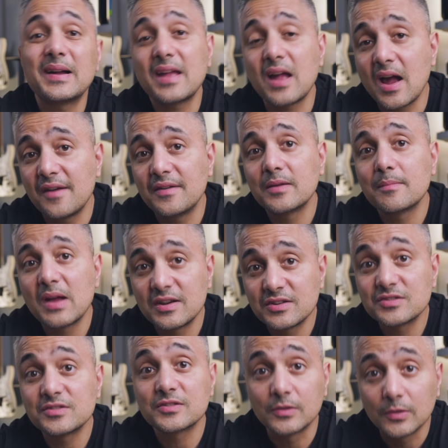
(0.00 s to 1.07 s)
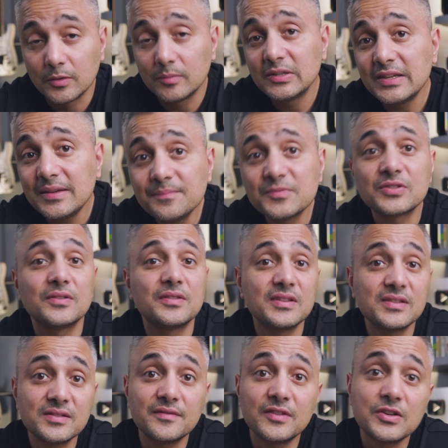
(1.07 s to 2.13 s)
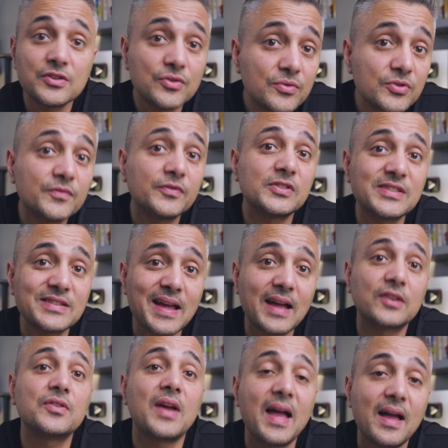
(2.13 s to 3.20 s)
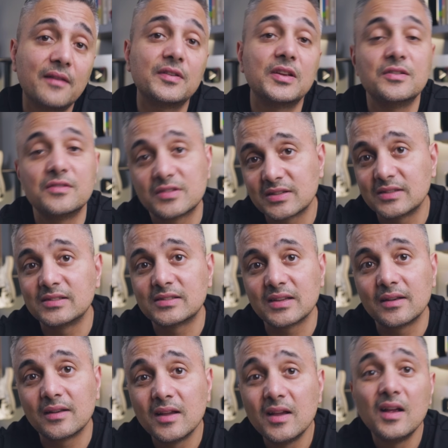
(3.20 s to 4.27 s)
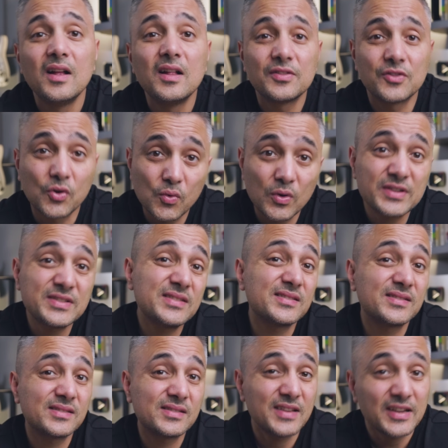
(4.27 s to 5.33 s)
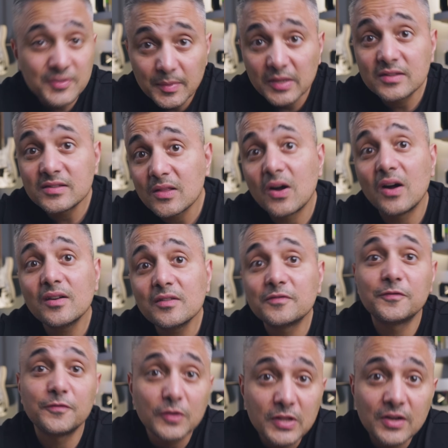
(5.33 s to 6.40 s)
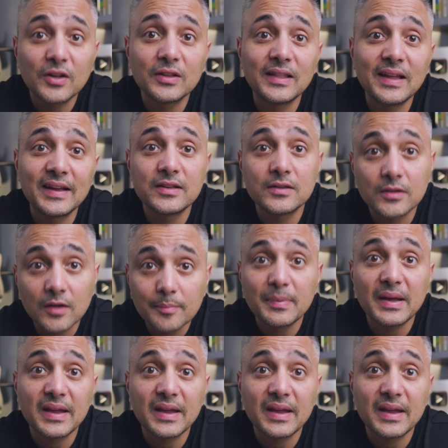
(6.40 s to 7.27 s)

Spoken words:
by hiring managers globally, so this is a very useful stack to have in your skill set. The course is 6 months long, fully online, taught